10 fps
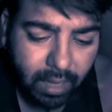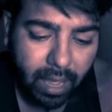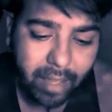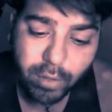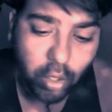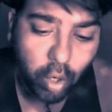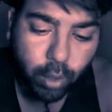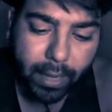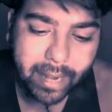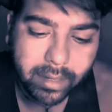Have you no
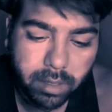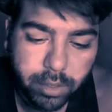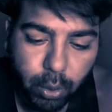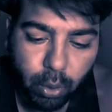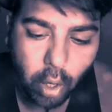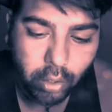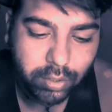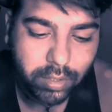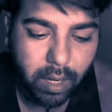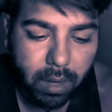cattle to
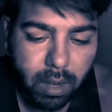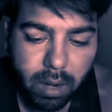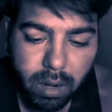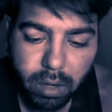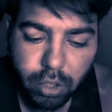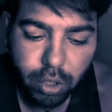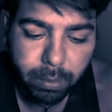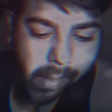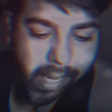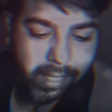roast to
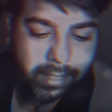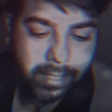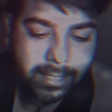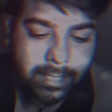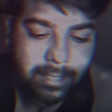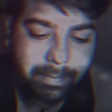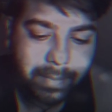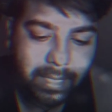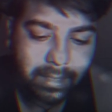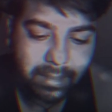make a decent
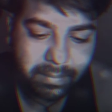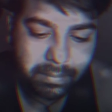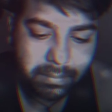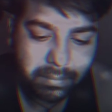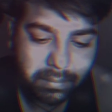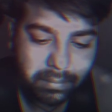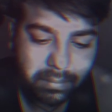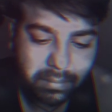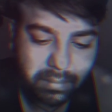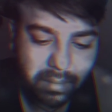meal?
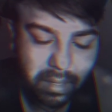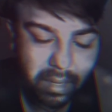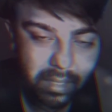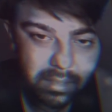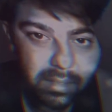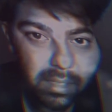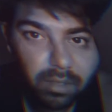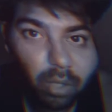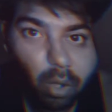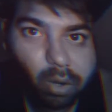Asked
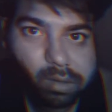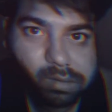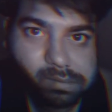Thor.